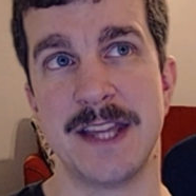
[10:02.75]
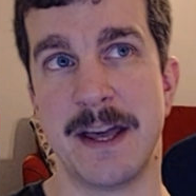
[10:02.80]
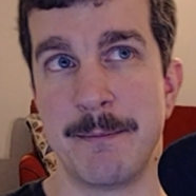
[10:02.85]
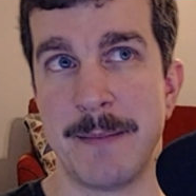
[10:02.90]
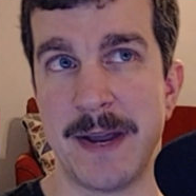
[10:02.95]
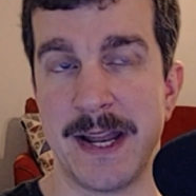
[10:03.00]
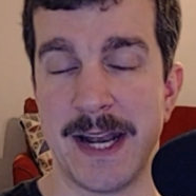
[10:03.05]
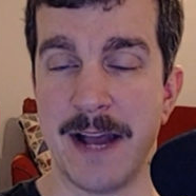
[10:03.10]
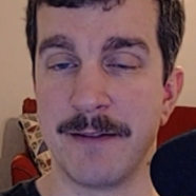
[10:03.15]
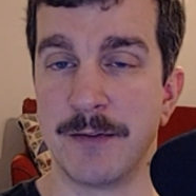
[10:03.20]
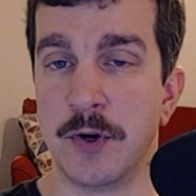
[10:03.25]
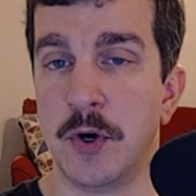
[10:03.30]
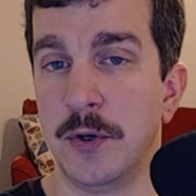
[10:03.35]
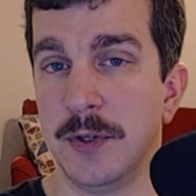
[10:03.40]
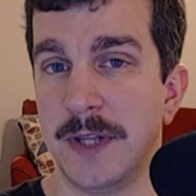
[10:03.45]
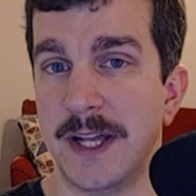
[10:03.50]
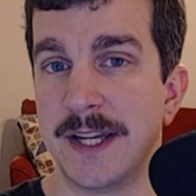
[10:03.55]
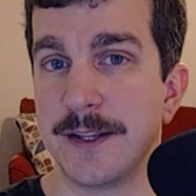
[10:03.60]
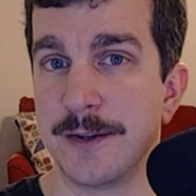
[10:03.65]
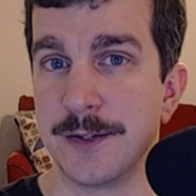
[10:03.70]
that might have a
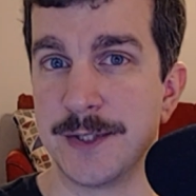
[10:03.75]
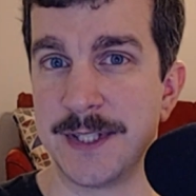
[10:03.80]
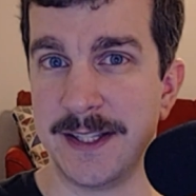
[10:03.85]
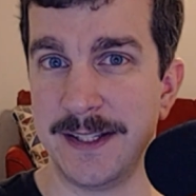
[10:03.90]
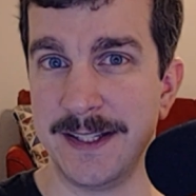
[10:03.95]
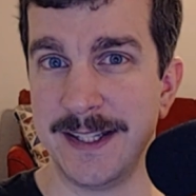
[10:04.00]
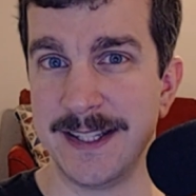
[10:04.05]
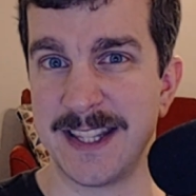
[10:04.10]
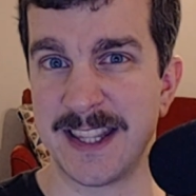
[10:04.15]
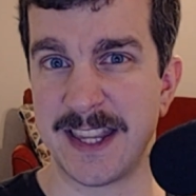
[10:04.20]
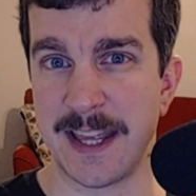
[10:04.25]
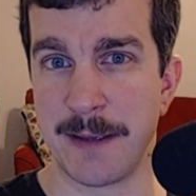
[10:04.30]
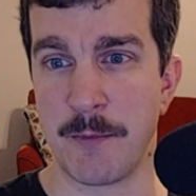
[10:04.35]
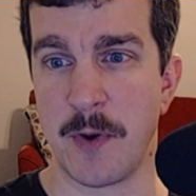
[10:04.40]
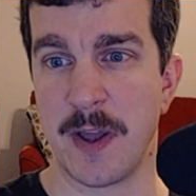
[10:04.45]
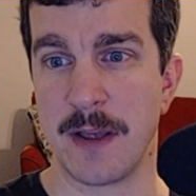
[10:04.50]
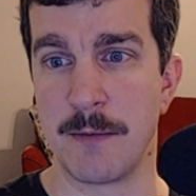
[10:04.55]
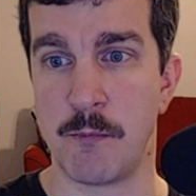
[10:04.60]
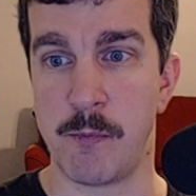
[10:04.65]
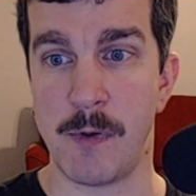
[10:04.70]
whole lot of utility that they
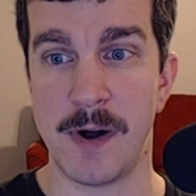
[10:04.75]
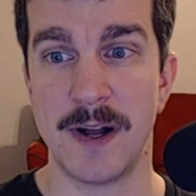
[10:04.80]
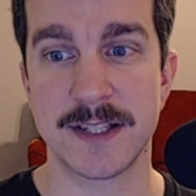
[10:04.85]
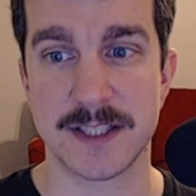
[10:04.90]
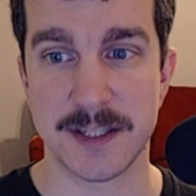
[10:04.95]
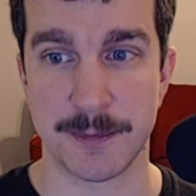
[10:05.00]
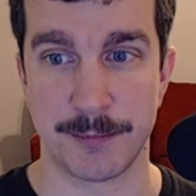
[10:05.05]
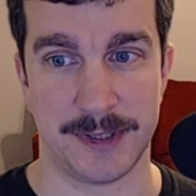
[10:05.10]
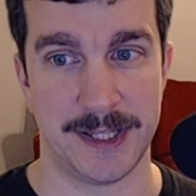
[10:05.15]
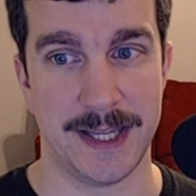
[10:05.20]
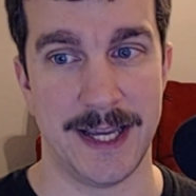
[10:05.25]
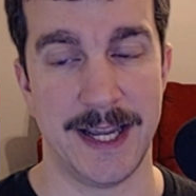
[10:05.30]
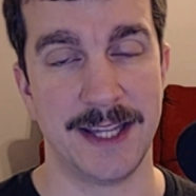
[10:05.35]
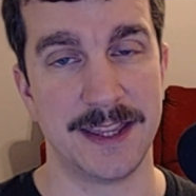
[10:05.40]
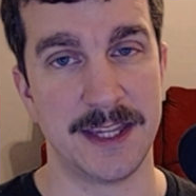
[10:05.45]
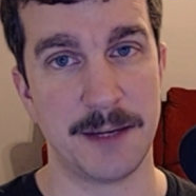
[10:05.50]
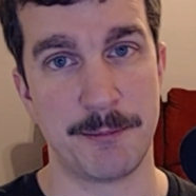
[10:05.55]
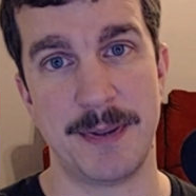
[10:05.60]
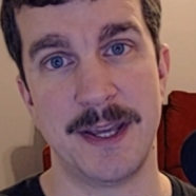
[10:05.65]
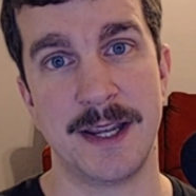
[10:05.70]
might want to play,
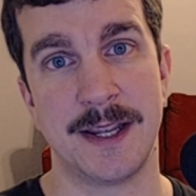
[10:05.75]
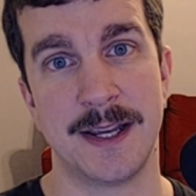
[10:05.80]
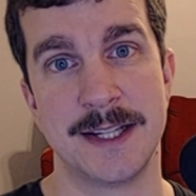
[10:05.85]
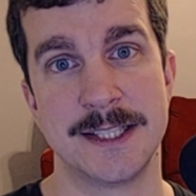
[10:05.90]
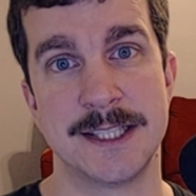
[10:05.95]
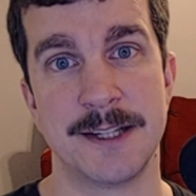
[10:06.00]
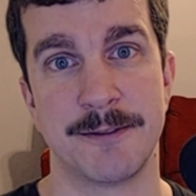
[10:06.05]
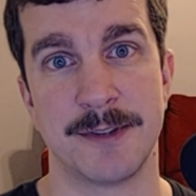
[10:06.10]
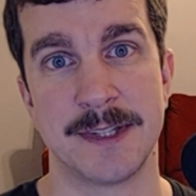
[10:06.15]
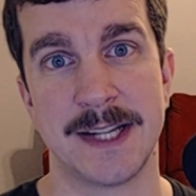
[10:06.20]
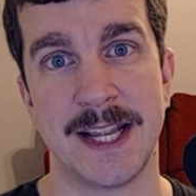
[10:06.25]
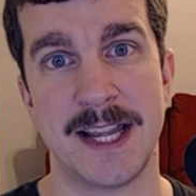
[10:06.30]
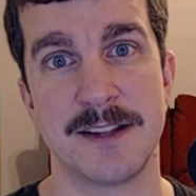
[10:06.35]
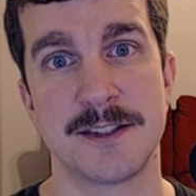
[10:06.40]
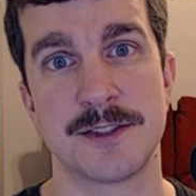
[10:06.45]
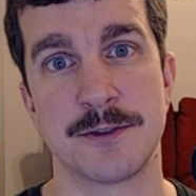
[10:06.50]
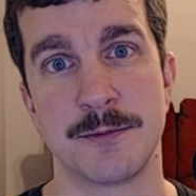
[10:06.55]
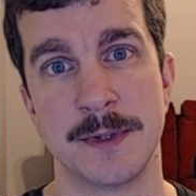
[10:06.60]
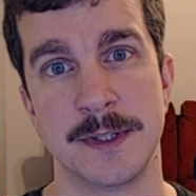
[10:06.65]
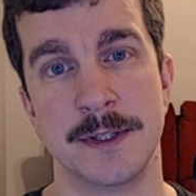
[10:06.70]
and then pick a different
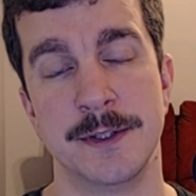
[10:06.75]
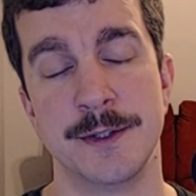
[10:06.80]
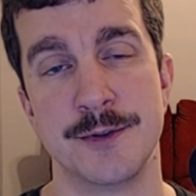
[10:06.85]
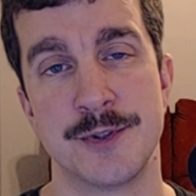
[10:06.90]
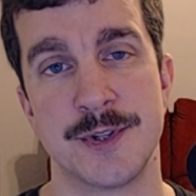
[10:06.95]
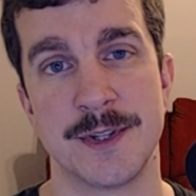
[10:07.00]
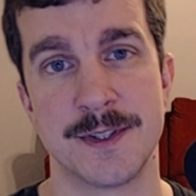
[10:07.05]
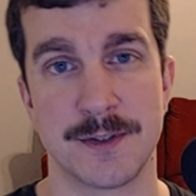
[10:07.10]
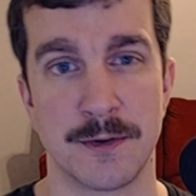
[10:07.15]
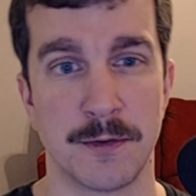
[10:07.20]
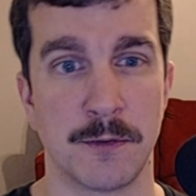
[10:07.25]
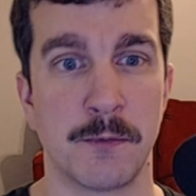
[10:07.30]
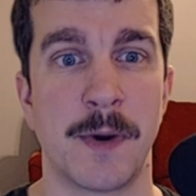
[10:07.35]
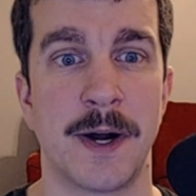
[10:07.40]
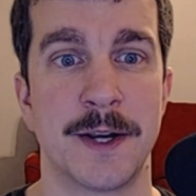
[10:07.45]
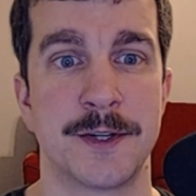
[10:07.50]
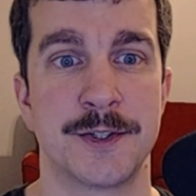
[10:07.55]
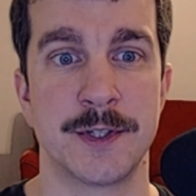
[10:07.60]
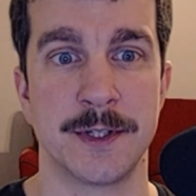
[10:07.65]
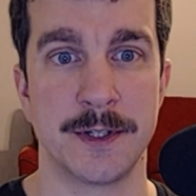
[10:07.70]
house with illusions or
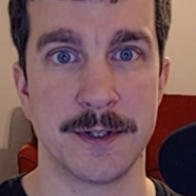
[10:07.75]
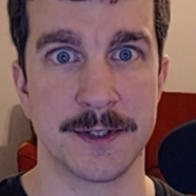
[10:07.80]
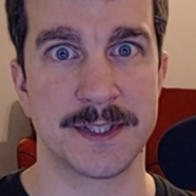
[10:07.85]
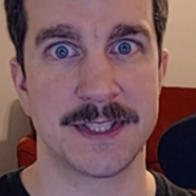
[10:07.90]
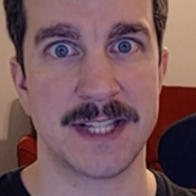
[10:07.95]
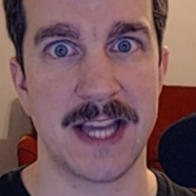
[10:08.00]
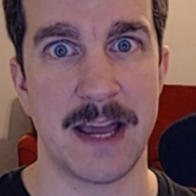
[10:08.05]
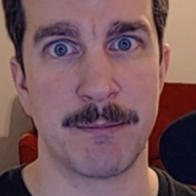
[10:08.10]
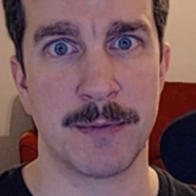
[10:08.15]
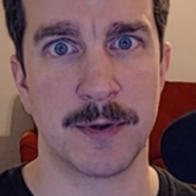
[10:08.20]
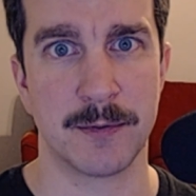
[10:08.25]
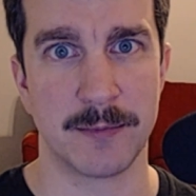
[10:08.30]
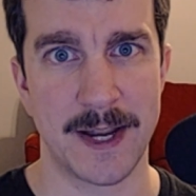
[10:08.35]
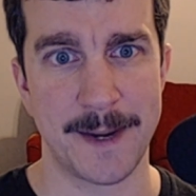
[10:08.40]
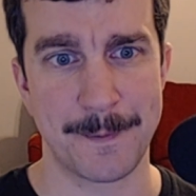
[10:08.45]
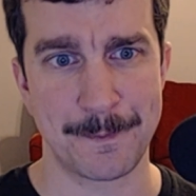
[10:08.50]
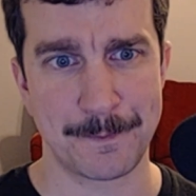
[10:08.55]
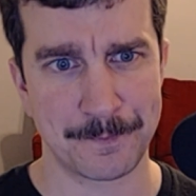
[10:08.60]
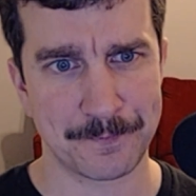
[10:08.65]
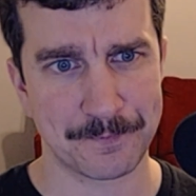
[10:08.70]
watch your step,
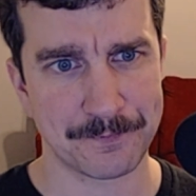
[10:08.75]
right?